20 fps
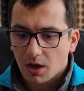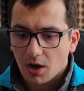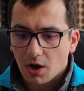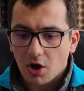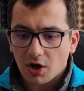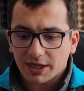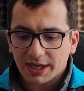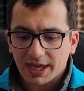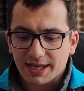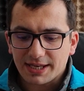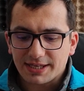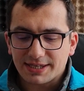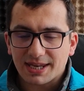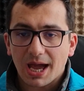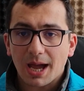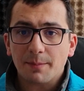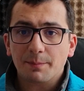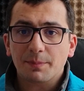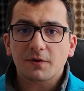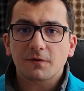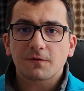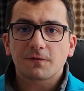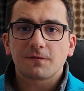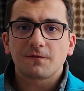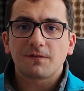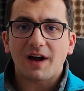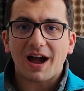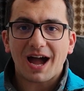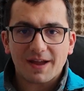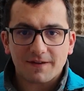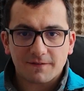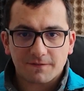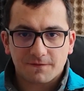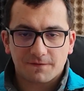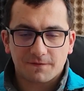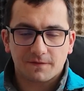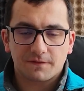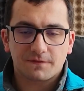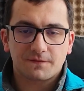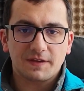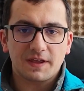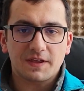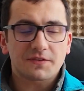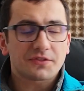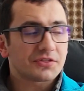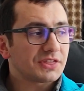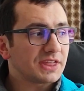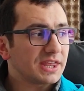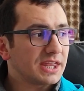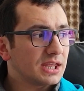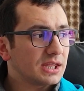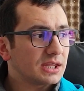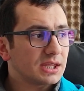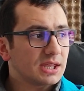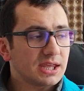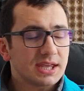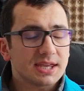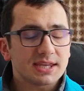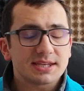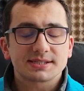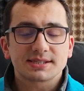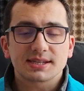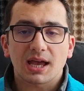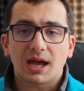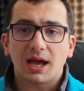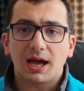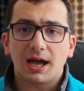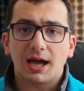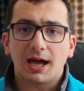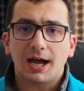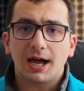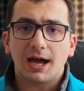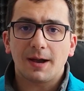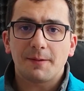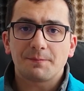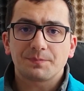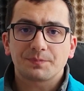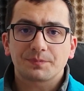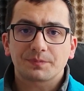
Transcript: Okay, number five, fifth thing is uh,